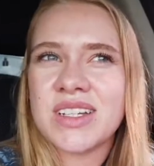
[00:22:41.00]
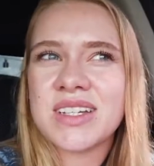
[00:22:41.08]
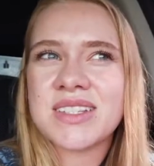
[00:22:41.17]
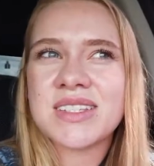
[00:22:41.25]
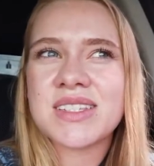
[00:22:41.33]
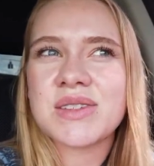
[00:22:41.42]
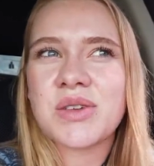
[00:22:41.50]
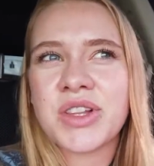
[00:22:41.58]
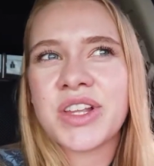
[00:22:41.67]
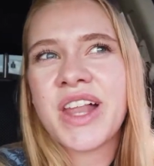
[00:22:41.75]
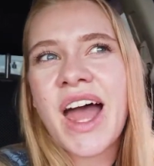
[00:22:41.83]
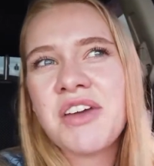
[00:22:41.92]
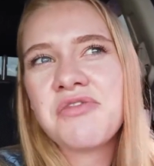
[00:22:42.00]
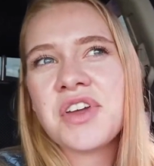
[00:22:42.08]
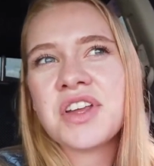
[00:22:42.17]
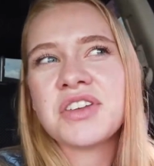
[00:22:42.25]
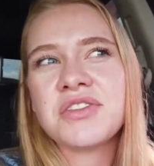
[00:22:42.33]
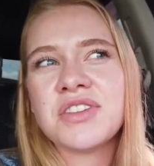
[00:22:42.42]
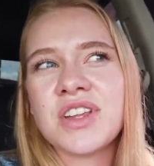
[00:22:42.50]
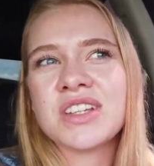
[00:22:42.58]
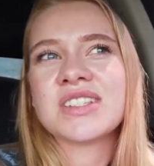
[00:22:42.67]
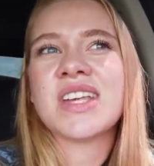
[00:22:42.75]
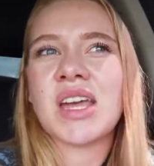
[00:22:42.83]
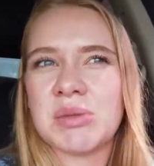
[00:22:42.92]
It's life in
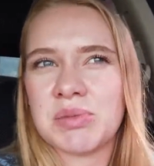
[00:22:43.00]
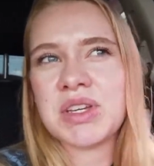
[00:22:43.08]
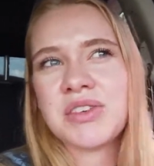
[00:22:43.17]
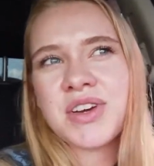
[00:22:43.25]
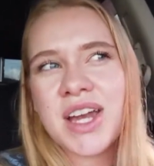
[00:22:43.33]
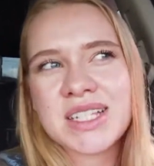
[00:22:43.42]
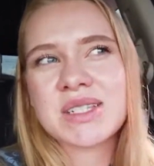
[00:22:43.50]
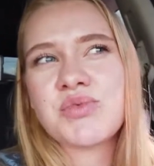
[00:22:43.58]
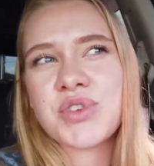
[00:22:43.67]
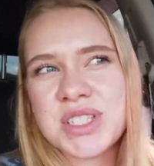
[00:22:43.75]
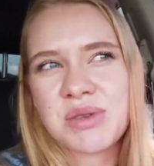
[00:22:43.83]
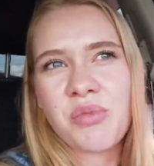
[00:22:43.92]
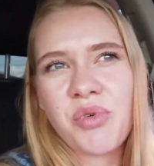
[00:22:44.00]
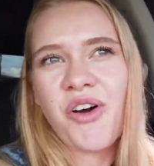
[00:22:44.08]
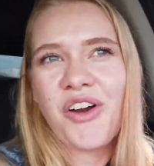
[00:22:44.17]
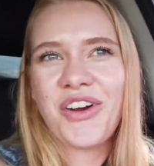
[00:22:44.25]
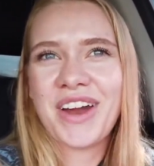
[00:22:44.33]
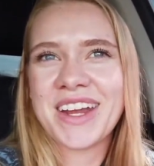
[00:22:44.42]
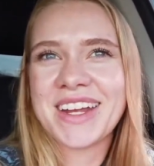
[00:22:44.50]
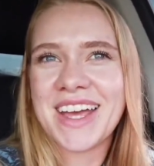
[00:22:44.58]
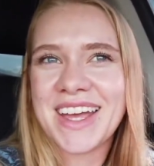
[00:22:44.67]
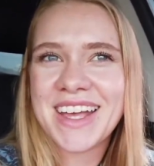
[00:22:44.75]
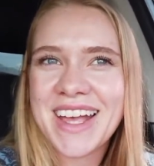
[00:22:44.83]
Siberia is pretty boring.